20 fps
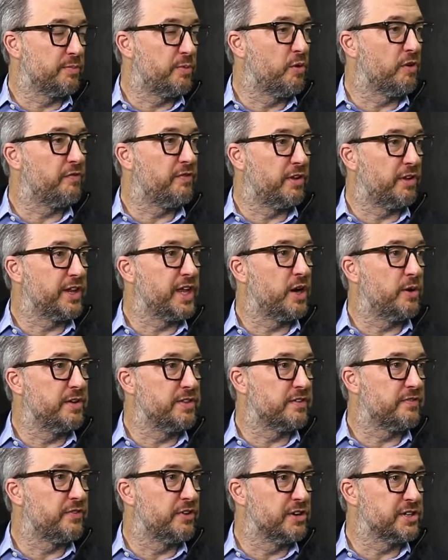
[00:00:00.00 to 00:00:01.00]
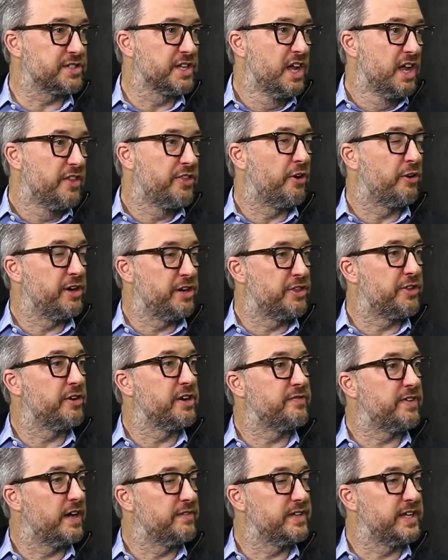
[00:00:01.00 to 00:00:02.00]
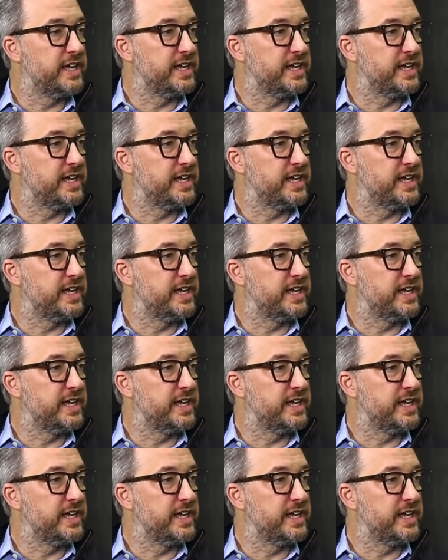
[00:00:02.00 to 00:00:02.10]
the portfolio in the first 30 to 35